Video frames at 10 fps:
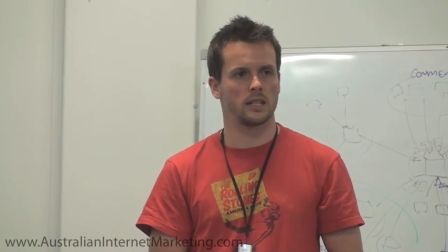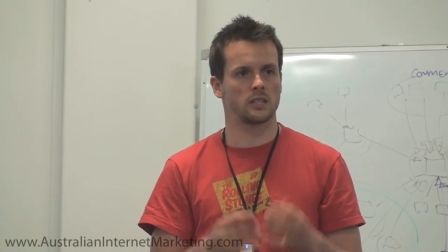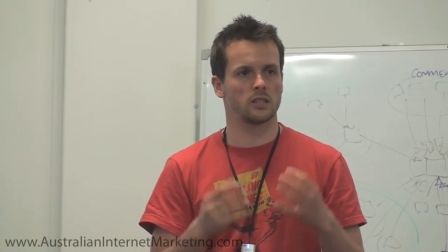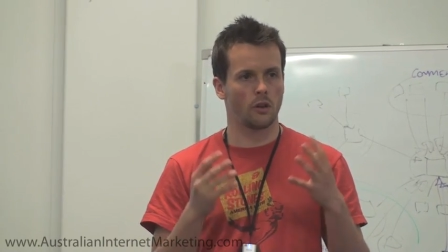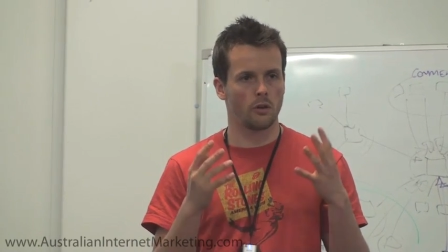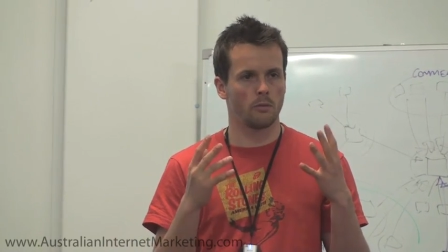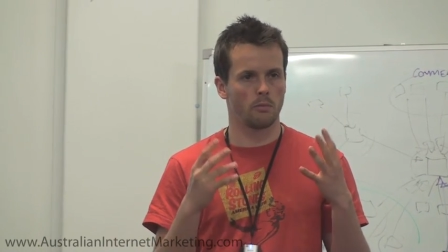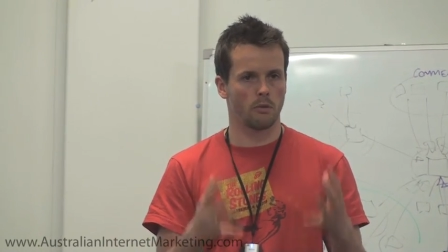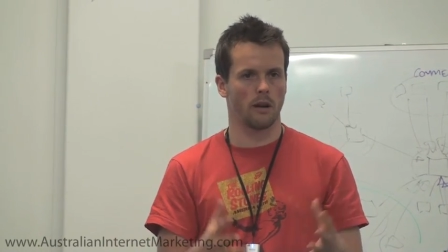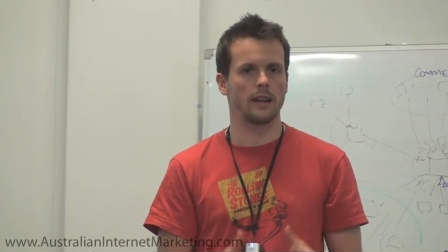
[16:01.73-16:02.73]
It's so
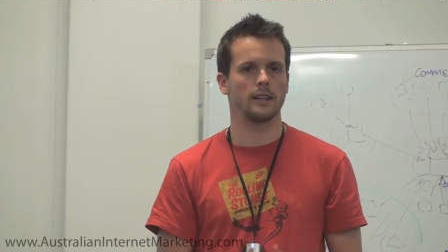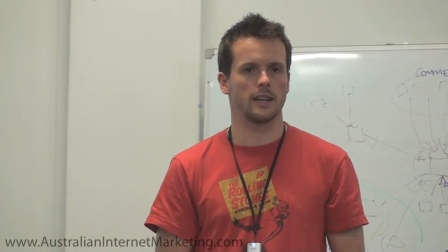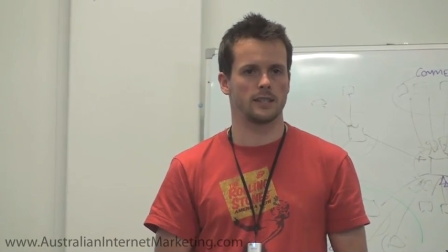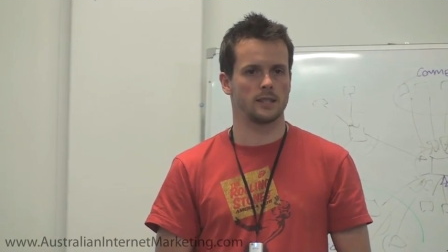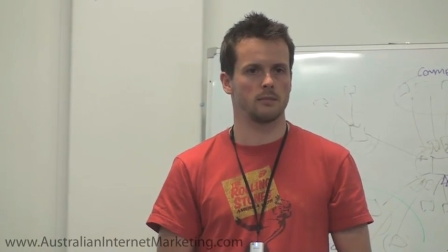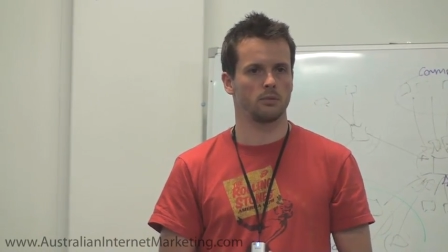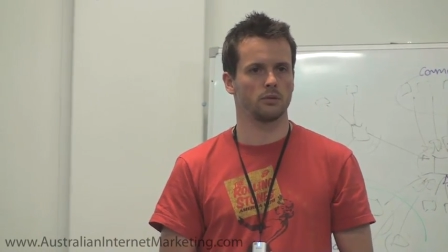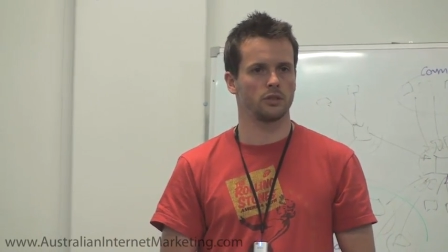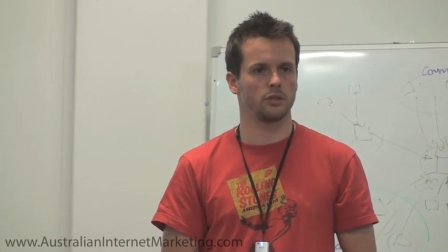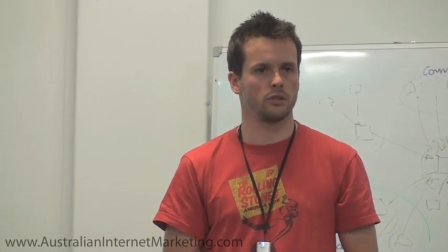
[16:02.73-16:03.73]
brain dead
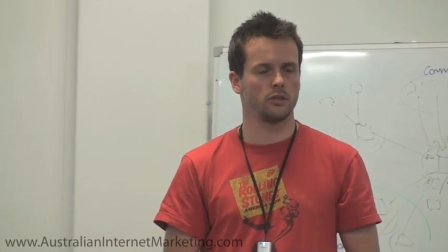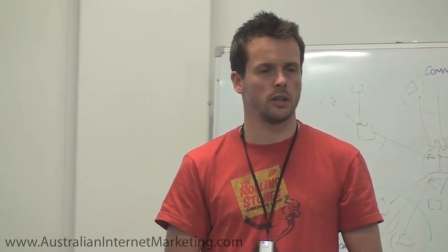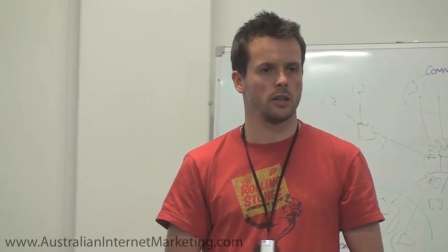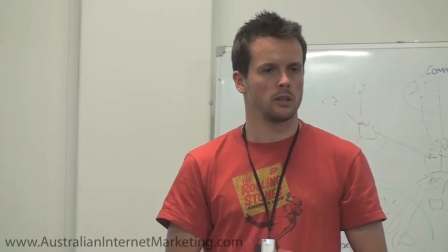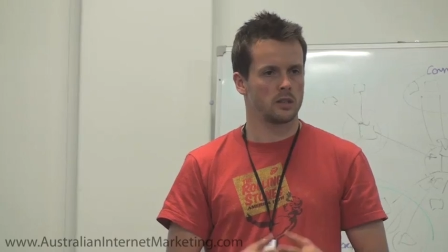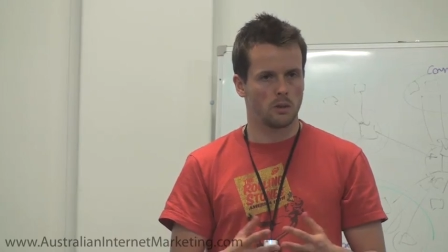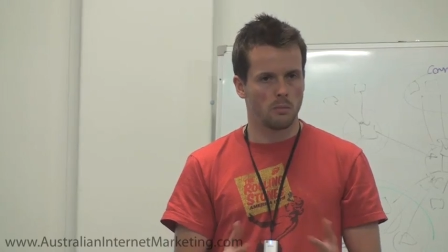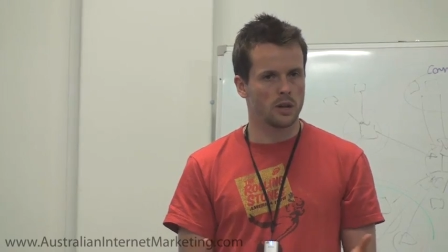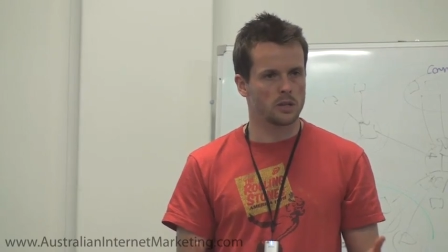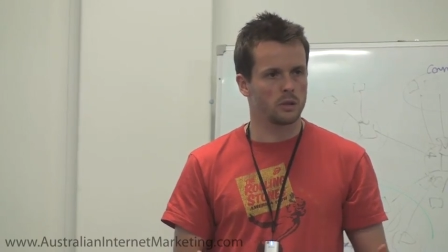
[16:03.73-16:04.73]
simple to do, so you
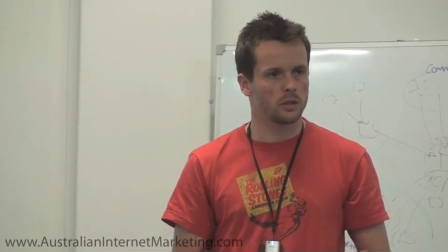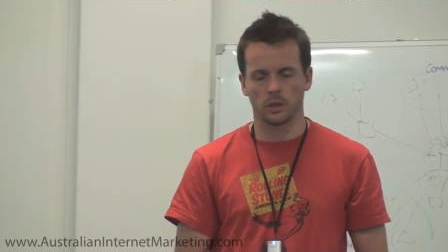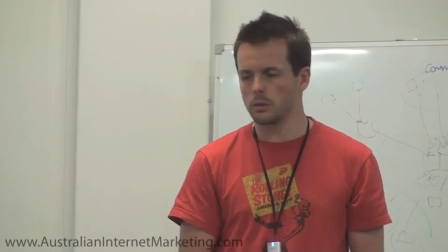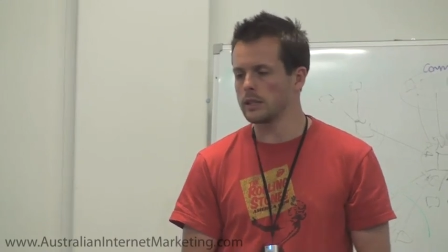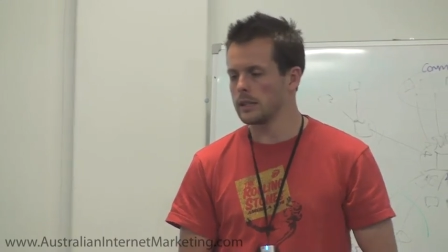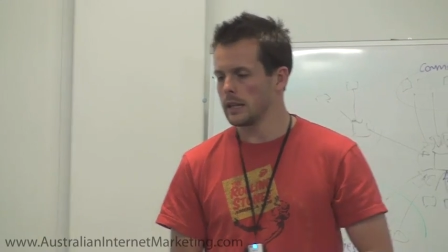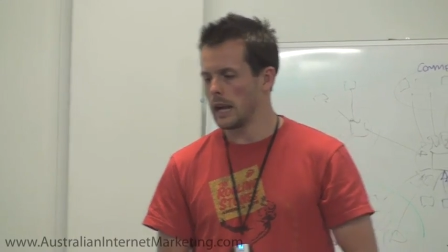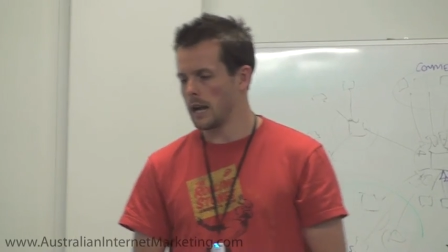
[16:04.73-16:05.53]
might as well do it.